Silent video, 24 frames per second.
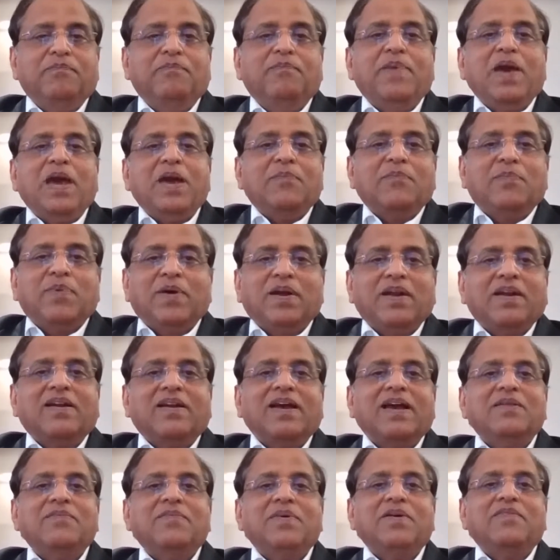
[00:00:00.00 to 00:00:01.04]
paper
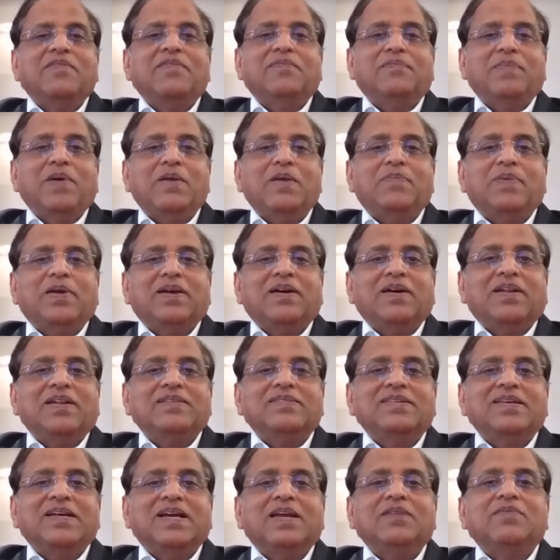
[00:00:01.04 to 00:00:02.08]

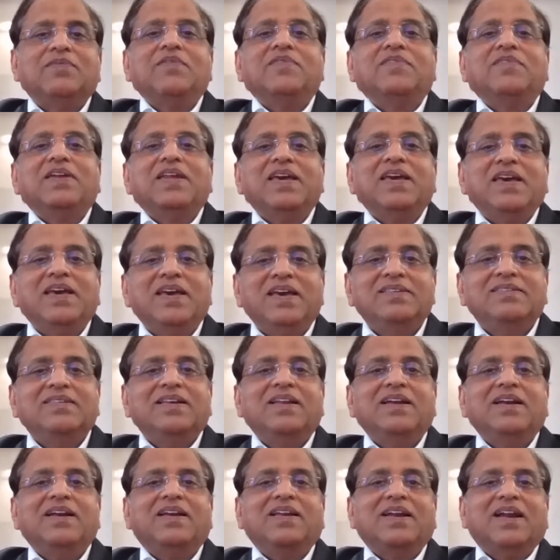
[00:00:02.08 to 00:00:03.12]
currency can be very
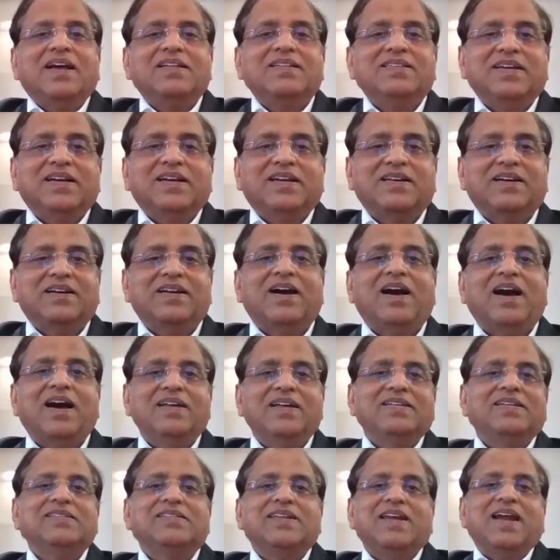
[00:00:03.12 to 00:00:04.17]
easily transacted. I
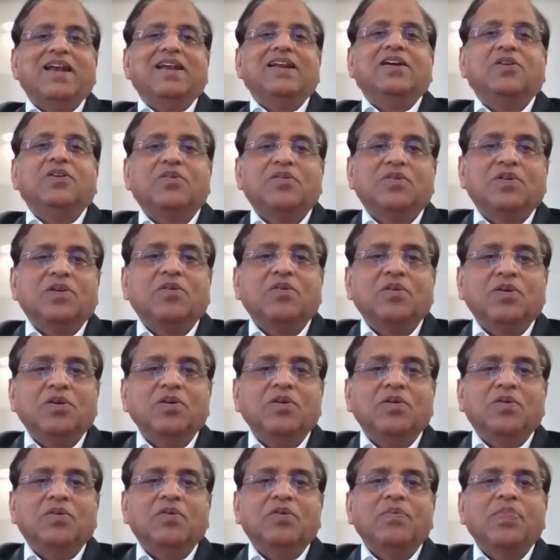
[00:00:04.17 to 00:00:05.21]
just hand it over to
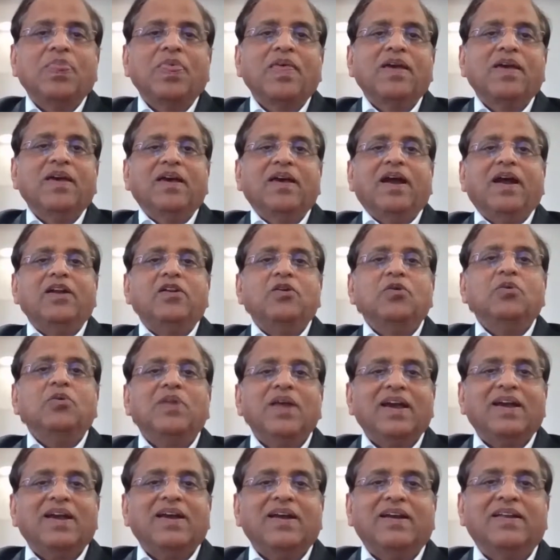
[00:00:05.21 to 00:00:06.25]
you and you
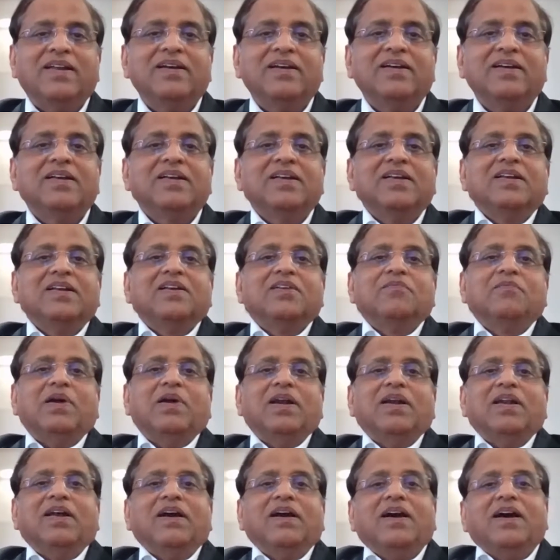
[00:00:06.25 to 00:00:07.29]
take it.
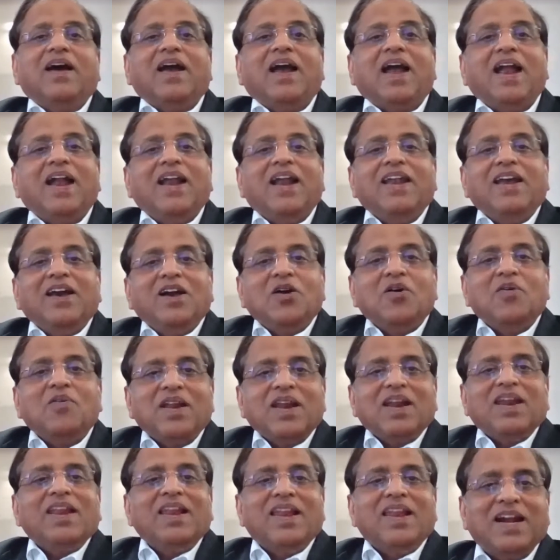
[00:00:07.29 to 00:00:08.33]
But handing
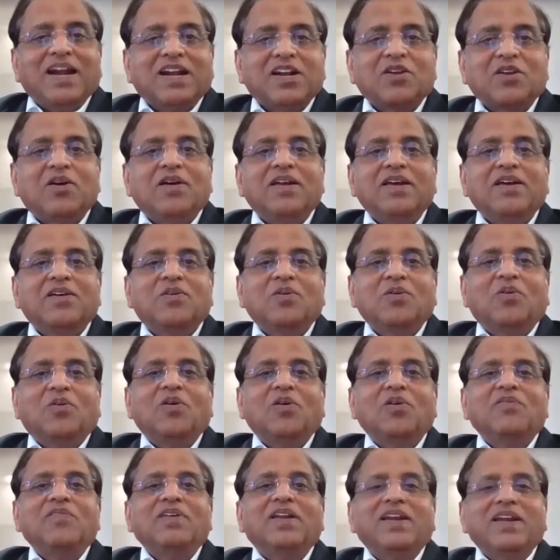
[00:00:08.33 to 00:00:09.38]
over an electronic
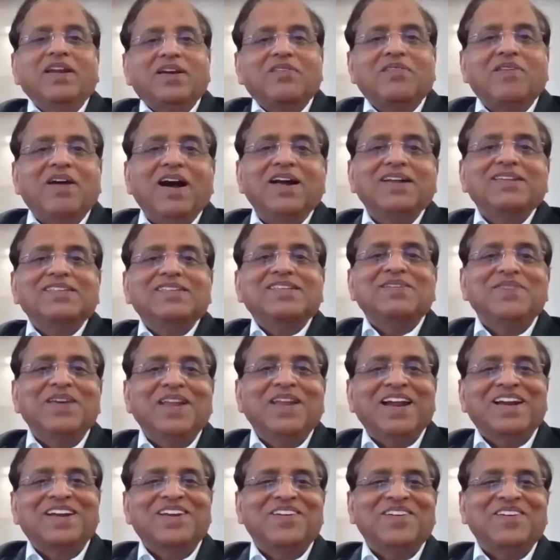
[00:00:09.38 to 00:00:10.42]
code will require some
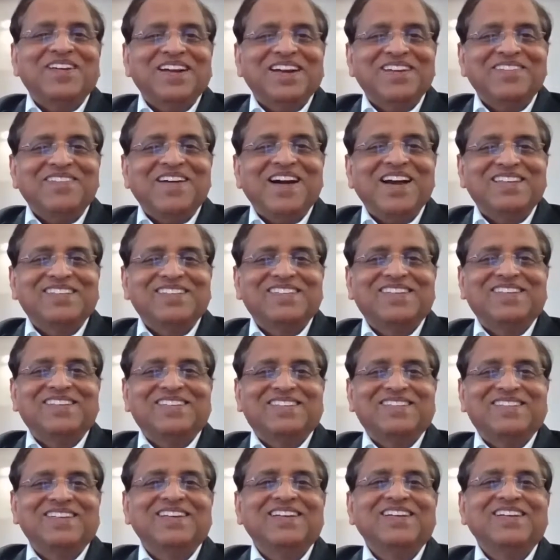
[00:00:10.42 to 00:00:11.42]
electronic devices